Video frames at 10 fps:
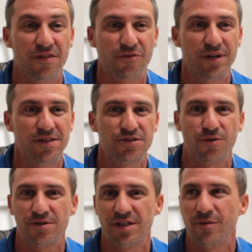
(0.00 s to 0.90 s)
3 of the
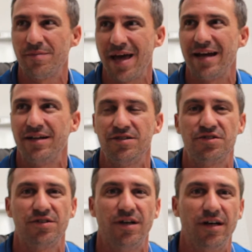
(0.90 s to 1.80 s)
stores that we
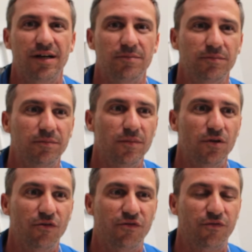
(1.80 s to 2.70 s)
manage
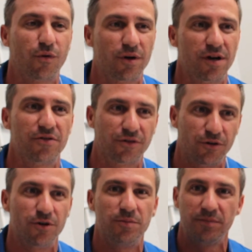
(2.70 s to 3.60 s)
for another
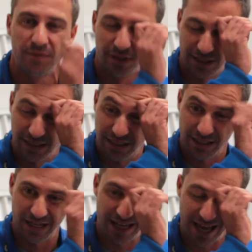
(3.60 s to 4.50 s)
group
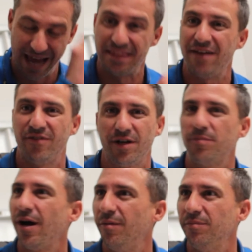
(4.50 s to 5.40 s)
had that very
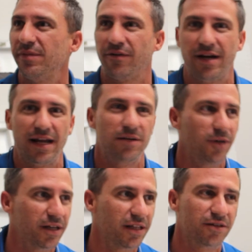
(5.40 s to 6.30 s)
problem. They ran out of
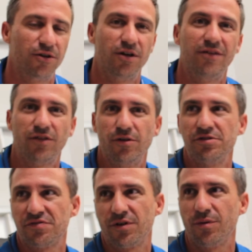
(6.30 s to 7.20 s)
money. They turned off
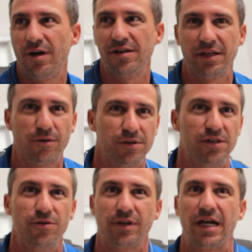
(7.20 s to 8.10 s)
loans for a while. They were only
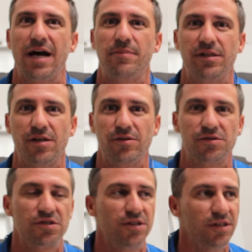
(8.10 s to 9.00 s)
doing copy
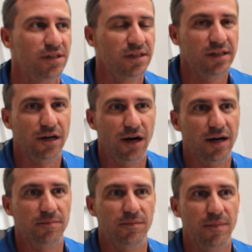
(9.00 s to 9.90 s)
loans.
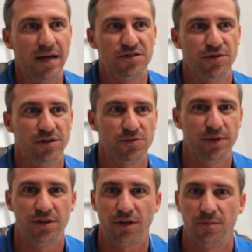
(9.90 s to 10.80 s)
As soon as
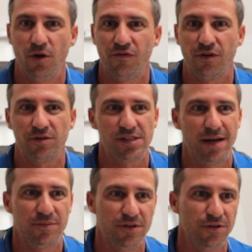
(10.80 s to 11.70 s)
we took them over,
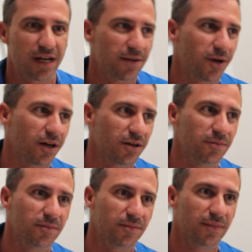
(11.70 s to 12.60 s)
slapped a new name on
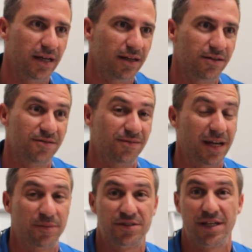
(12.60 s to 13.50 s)
them, and
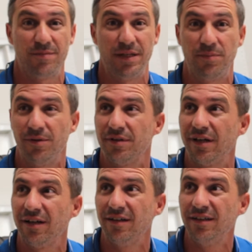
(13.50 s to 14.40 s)
kept the same people in there,